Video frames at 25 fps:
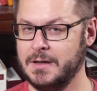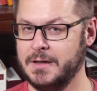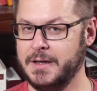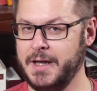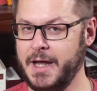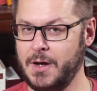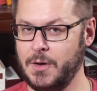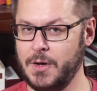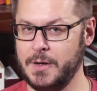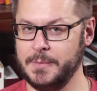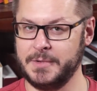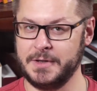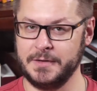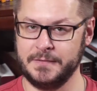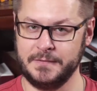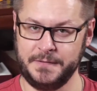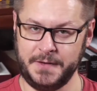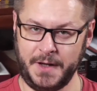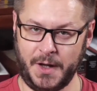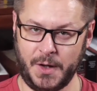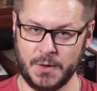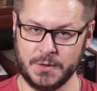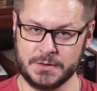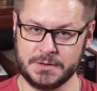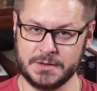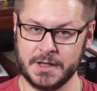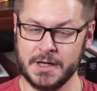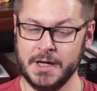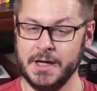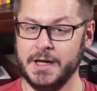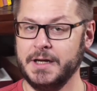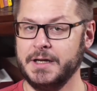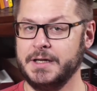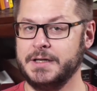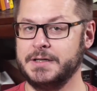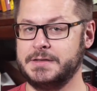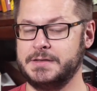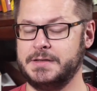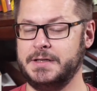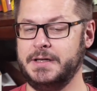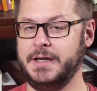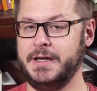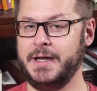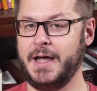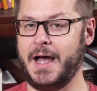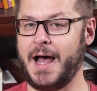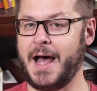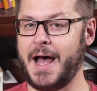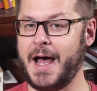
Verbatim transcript: Now I'm confused. You see,